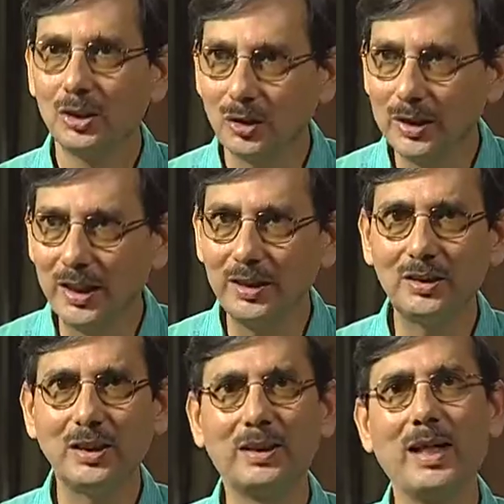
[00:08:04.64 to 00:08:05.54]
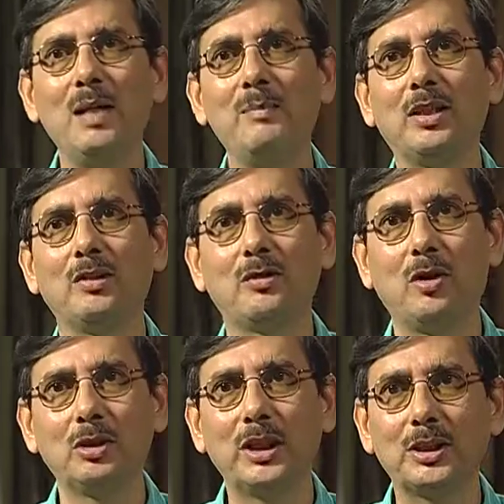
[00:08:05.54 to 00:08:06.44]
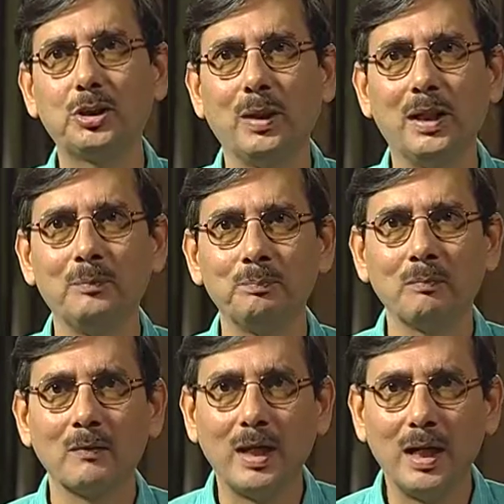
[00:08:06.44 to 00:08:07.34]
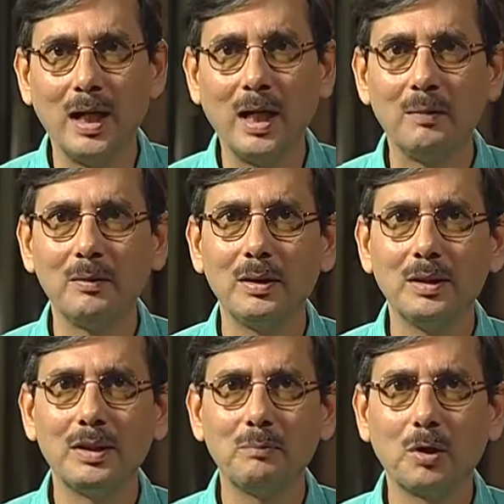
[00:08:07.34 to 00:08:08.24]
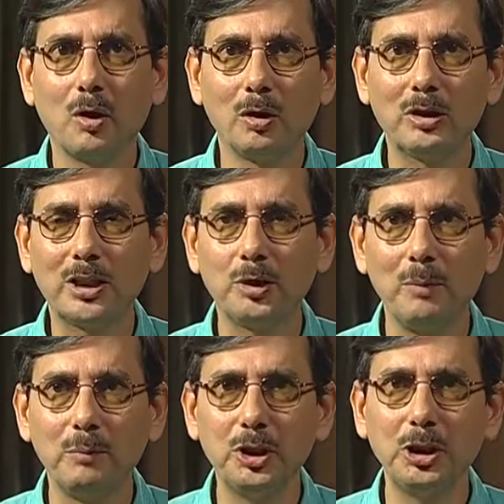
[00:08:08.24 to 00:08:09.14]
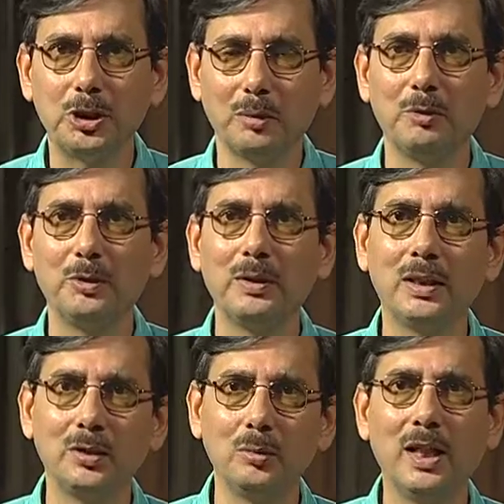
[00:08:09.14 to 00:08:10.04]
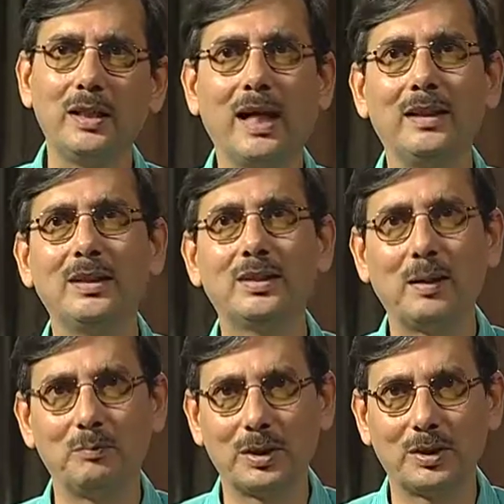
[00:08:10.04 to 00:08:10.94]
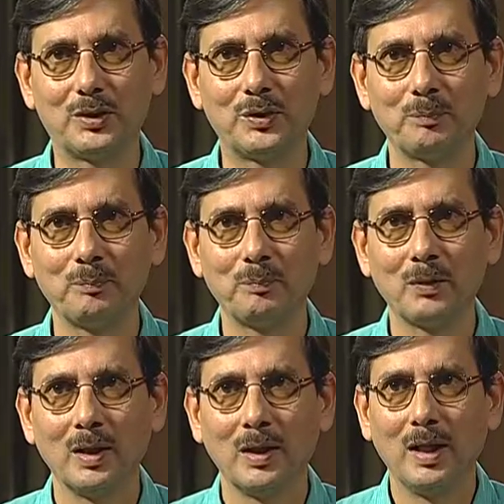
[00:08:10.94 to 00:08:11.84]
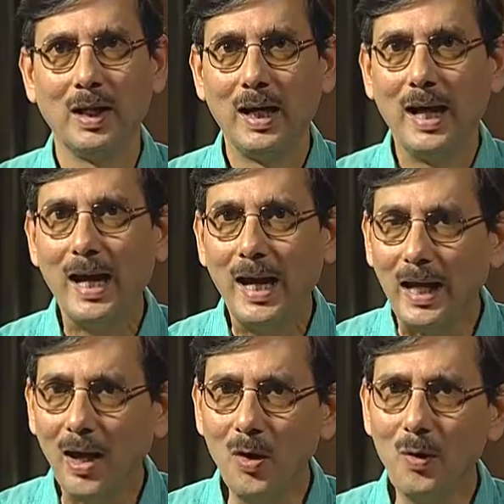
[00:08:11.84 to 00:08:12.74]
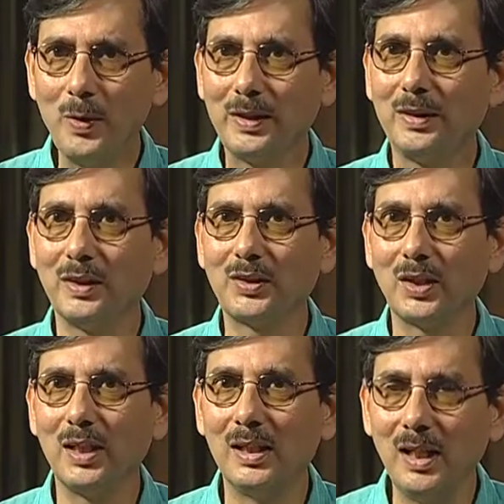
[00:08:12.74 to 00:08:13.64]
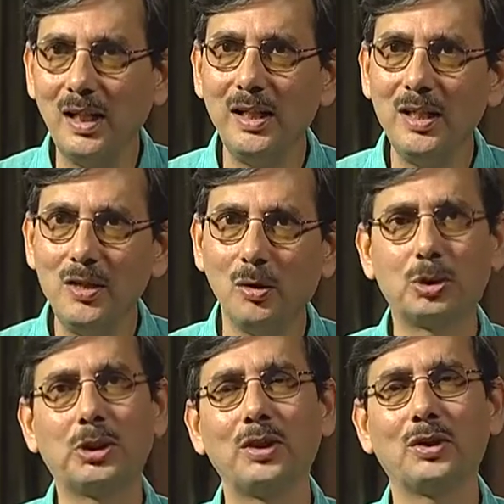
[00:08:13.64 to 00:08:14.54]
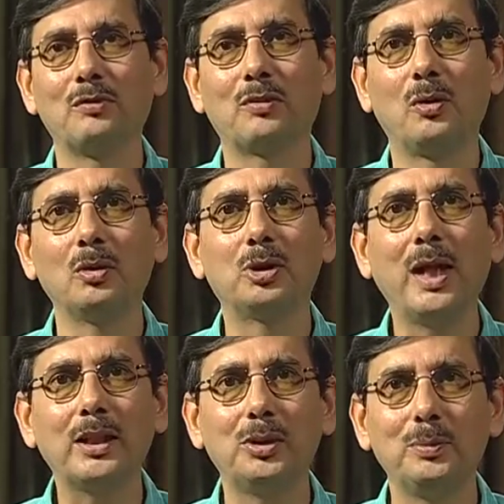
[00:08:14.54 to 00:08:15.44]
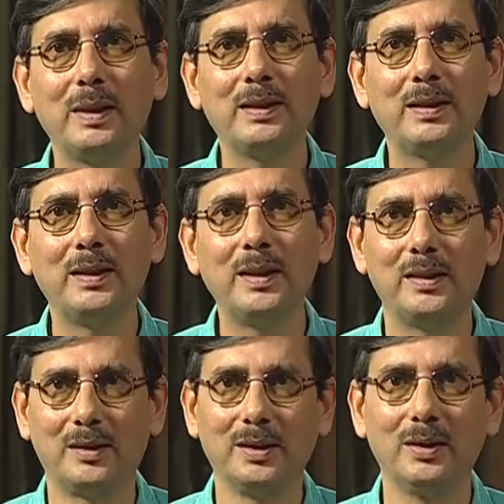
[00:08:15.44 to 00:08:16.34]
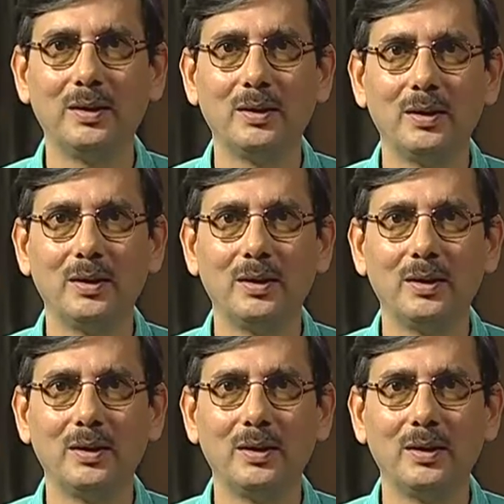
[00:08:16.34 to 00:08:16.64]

So there is this element of contractual, uh, contractual position between the ruler and his subjects. Along with this early notions of contractual theory,